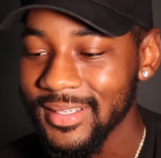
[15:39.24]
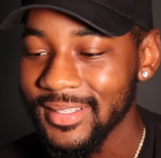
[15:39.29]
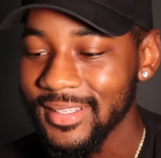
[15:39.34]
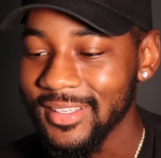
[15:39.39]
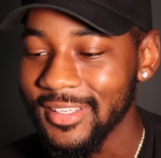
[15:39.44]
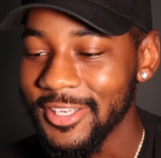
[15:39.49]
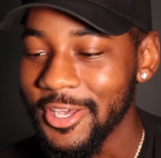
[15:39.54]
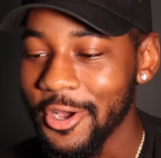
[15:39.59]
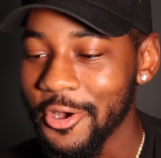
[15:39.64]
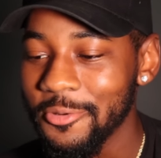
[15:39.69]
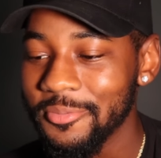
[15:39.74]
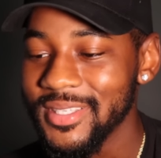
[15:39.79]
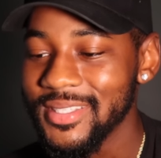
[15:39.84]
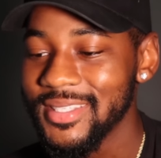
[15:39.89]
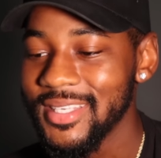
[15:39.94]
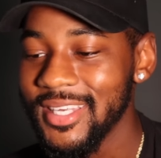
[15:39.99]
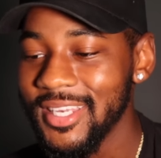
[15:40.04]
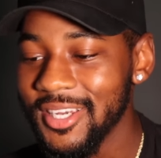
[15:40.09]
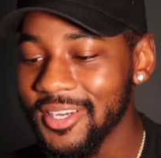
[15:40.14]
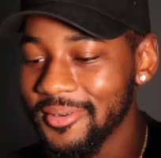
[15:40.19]
Dope to
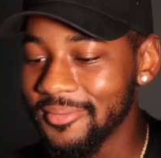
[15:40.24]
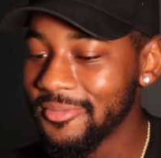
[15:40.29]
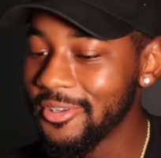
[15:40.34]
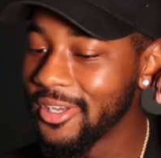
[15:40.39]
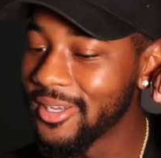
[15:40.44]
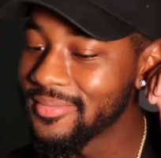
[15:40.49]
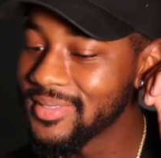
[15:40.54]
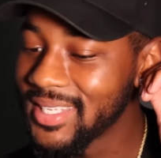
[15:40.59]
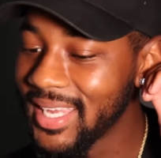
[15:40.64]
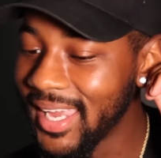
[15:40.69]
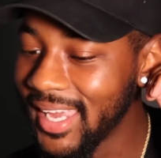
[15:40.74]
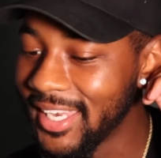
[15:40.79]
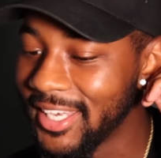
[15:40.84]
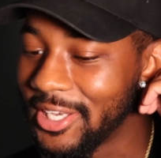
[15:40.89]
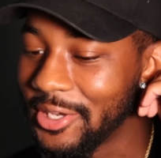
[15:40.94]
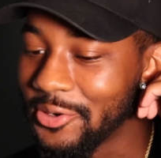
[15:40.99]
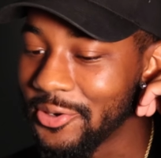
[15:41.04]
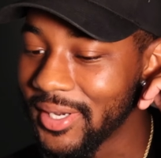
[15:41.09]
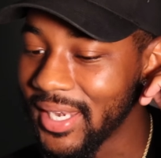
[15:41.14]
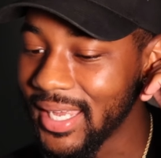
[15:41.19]
see them, you know what I'm saying,
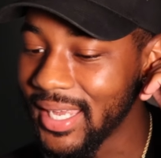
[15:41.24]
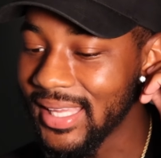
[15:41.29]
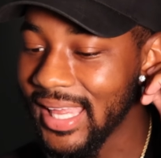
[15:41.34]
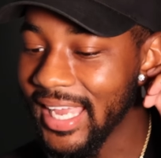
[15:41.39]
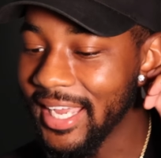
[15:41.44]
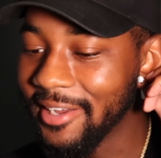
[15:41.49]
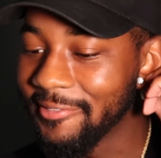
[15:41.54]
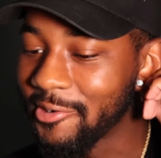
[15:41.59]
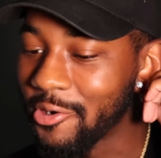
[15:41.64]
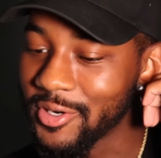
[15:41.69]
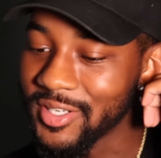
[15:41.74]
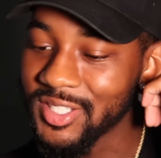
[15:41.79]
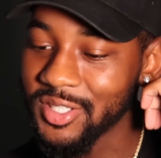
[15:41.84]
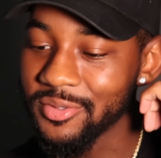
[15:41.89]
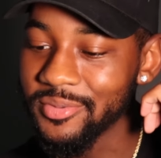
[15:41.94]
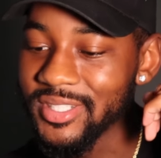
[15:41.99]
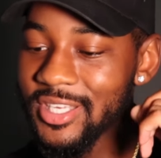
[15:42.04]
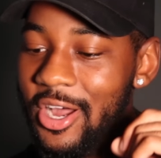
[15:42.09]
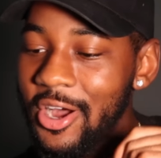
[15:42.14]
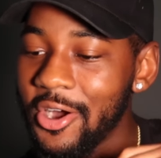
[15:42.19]
doing their thing. Of course, it
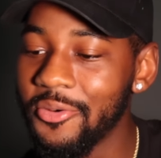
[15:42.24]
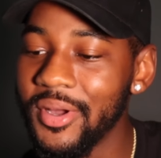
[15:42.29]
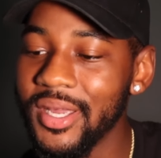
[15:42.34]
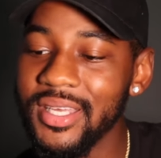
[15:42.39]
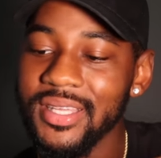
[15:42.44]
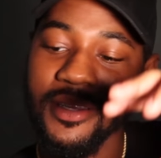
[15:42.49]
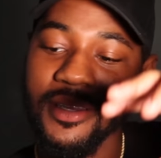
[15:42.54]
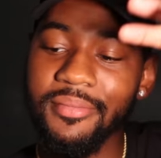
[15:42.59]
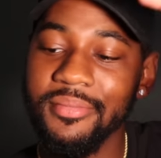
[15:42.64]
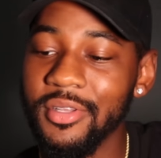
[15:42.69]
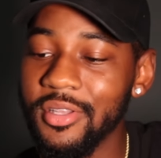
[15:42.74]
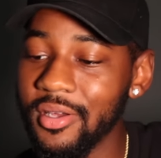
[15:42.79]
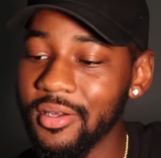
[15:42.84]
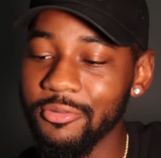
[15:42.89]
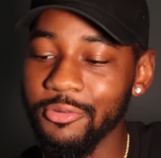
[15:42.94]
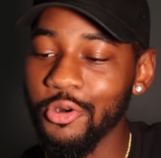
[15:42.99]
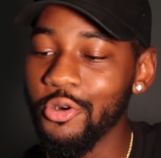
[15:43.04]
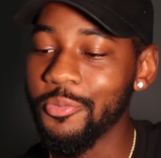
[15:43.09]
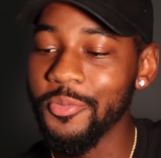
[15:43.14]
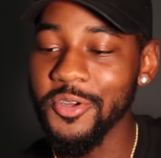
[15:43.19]
was always the, the
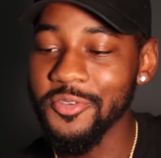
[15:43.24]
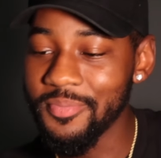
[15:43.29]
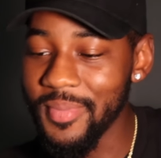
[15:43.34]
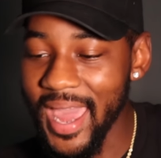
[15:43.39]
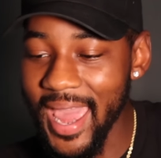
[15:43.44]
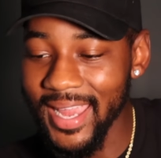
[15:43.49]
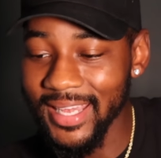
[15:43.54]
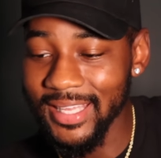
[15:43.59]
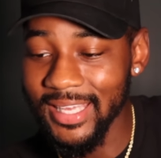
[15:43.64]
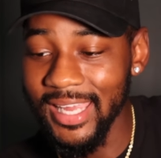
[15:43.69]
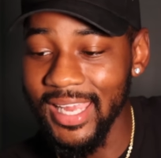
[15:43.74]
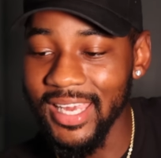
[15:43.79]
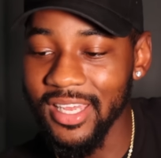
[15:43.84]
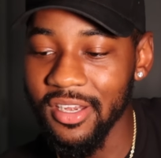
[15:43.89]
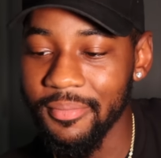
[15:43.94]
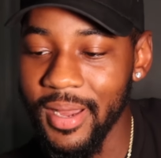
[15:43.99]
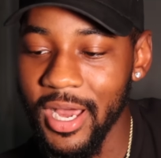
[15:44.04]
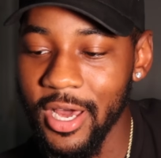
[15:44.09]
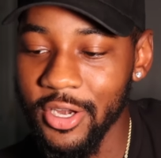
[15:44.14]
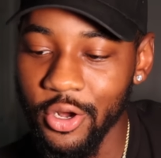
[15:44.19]
rumors back then
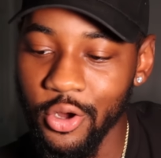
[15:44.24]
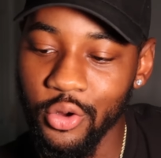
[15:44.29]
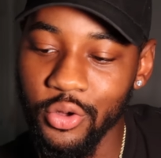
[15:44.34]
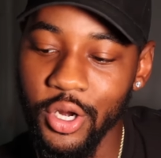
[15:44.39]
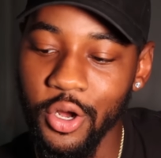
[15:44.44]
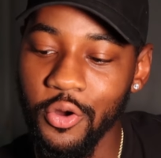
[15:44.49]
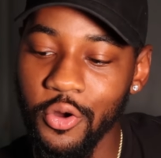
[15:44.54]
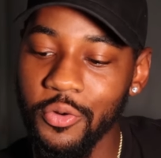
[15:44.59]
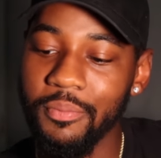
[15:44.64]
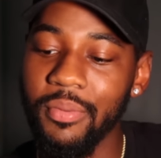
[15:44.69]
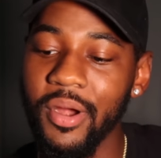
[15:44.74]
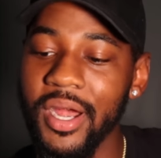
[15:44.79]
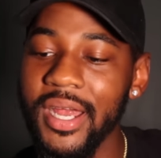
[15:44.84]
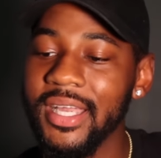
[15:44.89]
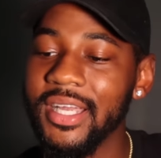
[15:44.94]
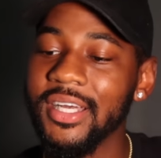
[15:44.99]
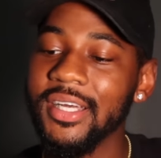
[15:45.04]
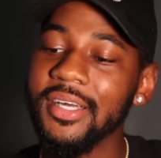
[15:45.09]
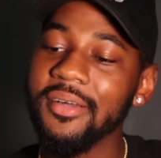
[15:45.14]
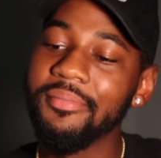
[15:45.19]
about oh the whole
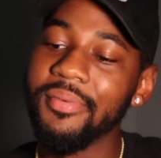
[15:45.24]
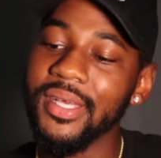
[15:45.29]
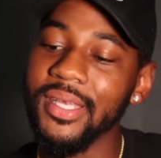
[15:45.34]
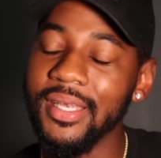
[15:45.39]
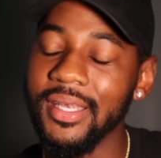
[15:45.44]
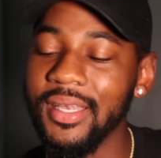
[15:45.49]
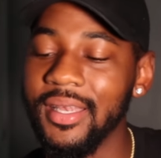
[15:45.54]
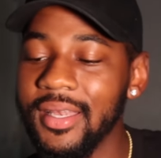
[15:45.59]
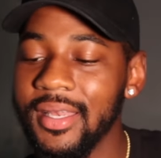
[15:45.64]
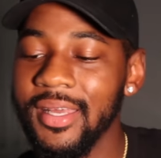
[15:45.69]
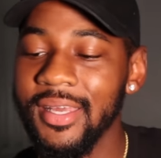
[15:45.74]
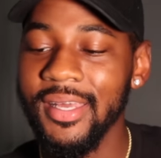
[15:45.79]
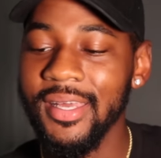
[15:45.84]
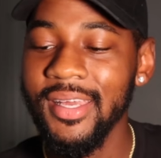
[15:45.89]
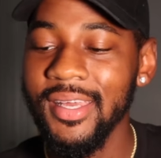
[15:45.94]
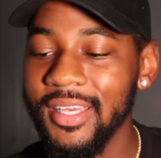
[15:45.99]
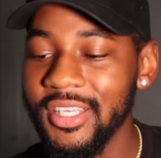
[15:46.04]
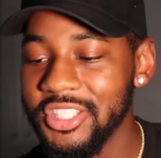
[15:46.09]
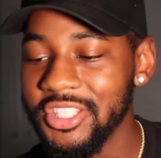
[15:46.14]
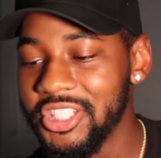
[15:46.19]
breakup and
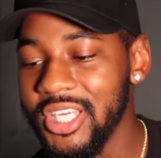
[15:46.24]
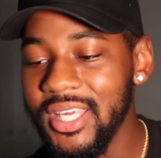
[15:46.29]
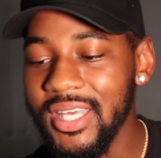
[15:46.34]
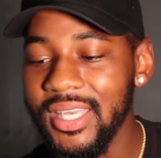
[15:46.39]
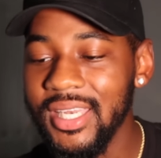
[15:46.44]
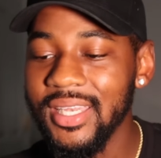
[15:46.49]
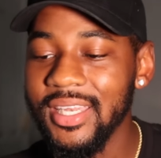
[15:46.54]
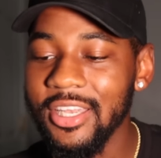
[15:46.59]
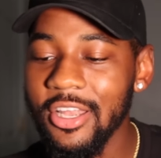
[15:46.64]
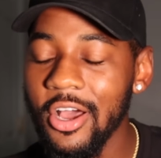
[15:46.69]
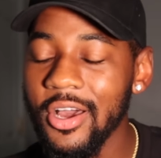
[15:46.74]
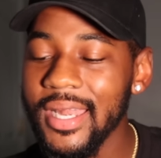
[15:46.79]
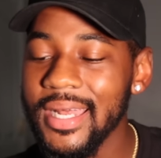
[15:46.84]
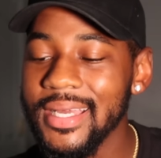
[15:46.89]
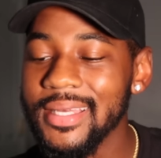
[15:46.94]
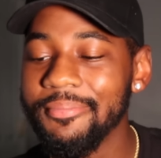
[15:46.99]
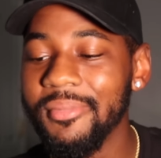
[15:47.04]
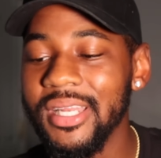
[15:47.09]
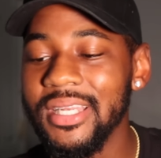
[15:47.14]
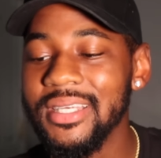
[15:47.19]
cheated and all
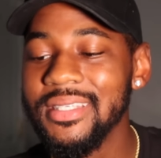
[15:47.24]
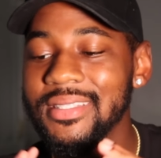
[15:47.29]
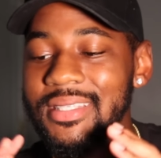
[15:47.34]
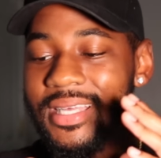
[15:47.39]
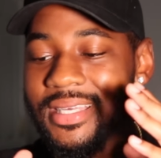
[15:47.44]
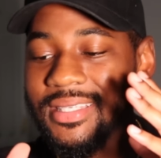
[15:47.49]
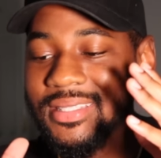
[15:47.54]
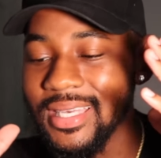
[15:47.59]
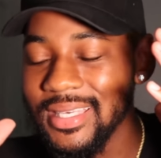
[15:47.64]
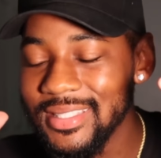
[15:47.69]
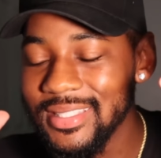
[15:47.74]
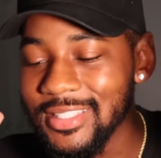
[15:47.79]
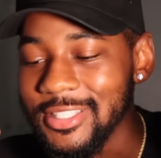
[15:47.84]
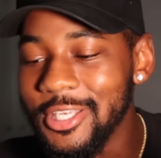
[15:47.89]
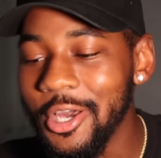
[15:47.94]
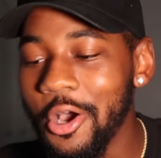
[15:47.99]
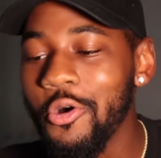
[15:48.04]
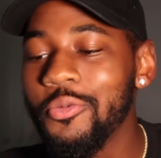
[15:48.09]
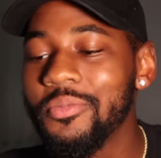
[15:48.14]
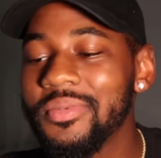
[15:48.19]
that, but it's, it's it's
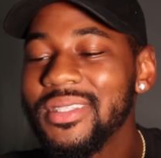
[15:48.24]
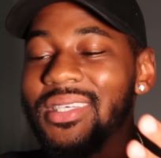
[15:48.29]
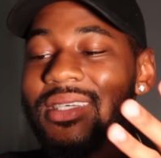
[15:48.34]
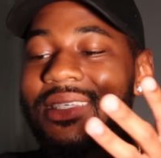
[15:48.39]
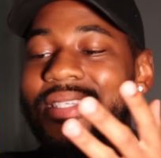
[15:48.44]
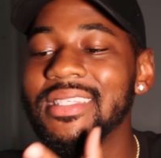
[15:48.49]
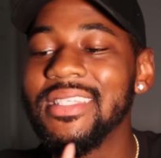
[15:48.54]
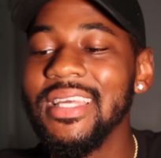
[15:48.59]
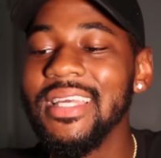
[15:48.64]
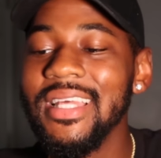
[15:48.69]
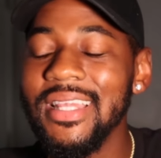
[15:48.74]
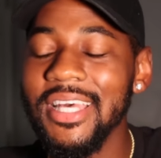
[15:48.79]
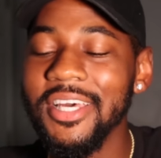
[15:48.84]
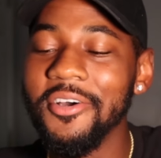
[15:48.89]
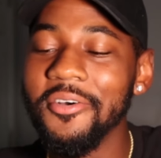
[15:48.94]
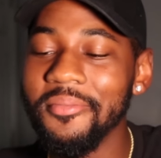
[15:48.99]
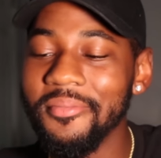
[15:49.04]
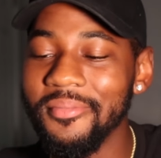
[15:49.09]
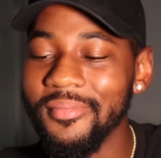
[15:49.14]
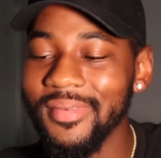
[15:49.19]
dope to see
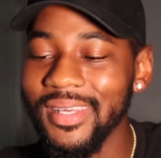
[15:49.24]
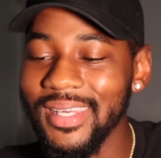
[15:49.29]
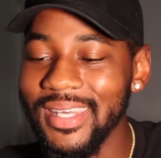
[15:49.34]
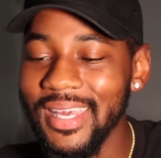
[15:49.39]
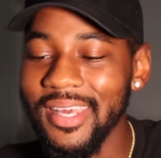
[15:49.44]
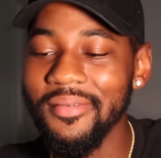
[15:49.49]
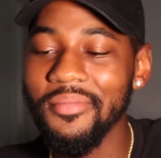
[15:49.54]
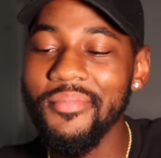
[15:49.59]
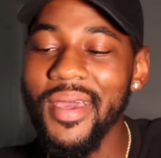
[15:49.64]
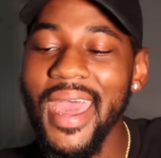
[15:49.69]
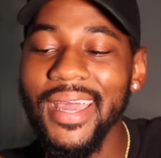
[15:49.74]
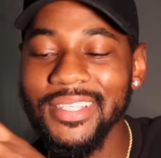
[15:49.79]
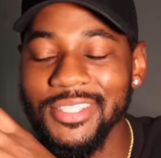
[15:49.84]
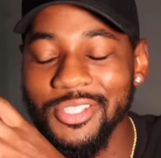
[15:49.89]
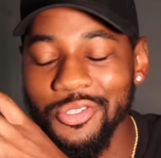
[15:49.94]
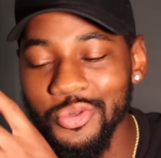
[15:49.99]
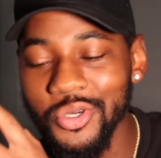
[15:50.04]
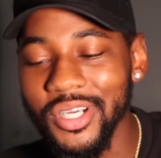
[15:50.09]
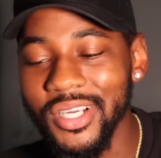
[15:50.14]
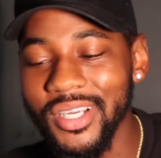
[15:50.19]
them get back
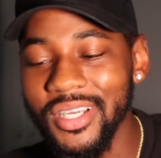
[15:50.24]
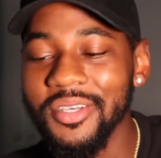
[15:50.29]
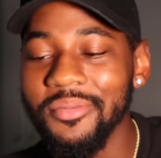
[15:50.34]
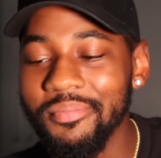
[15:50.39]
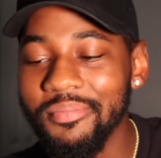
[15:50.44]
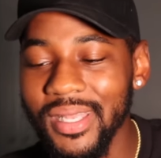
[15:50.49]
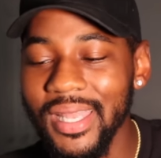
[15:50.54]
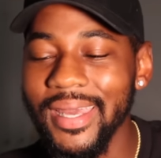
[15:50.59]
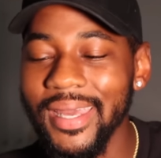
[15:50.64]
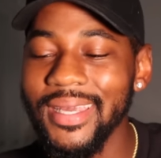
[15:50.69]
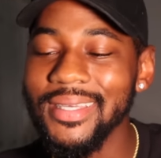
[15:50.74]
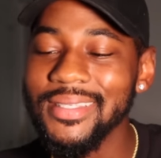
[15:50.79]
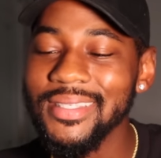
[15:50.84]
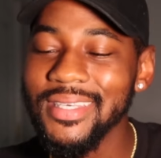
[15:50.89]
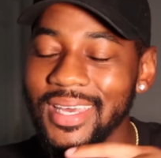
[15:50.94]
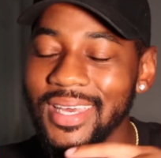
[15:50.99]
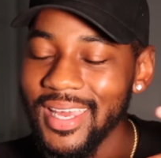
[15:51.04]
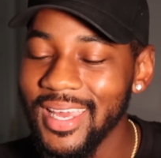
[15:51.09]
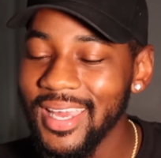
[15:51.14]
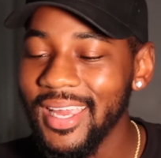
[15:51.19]
to a good place,
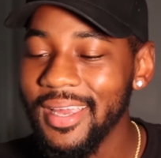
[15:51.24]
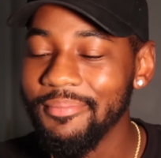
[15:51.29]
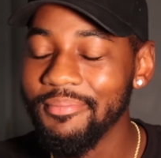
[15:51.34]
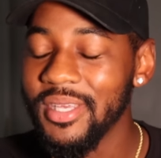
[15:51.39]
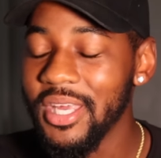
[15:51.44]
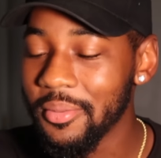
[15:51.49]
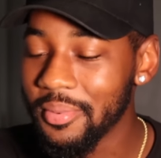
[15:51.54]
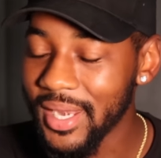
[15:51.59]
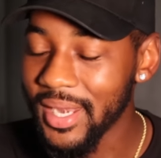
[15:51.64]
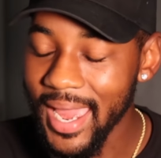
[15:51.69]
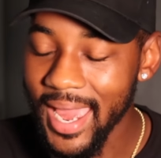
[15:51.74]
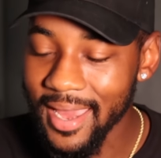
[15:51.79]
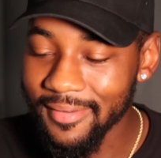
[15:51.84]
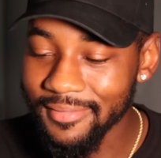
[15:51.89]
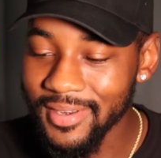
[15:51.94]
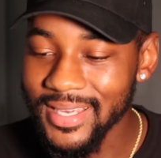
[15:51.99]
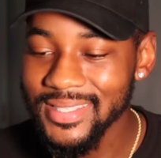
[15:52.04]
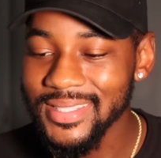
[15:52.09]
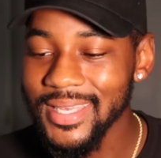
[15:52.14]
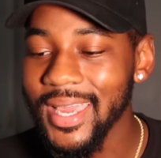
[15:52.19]
be able to have
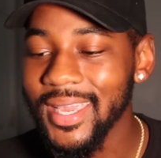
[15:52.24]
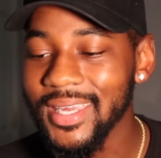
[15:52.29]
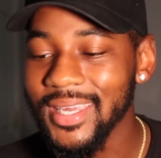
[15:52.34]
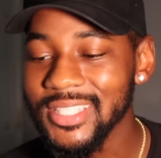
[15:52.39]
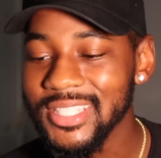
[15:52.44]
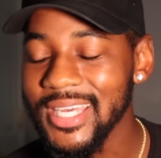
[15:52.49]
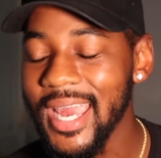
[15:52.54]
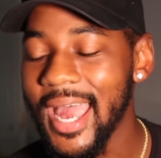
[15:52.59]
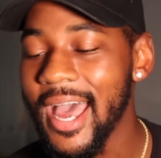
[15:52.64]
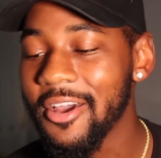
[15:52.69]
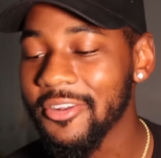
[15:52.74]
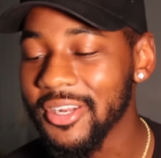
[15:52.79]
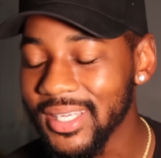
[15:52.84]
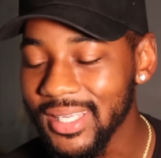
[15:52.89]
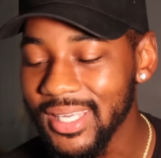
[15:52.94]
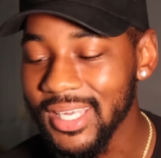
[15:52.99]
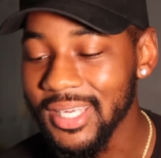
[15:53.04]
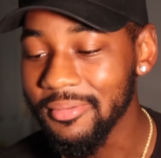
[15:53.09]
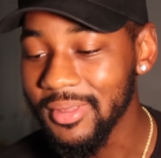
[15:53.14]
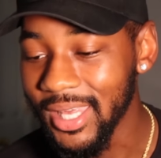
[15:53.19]
that second child and
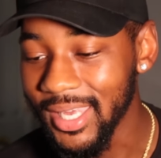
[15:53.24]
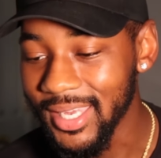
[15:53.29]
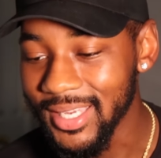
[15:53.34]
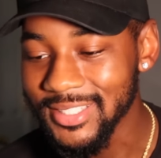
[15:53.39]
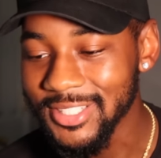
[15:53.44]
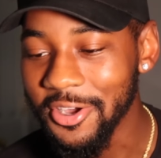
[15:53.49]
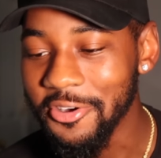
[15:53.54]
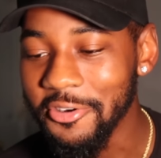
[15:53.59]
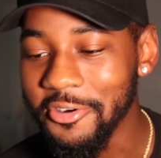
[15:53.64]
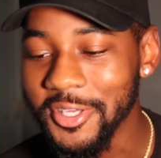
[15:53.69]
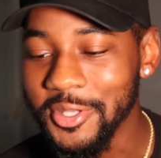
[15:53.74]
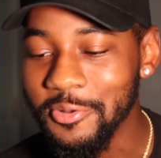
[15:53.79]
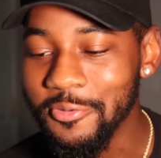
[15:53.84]
keep things going.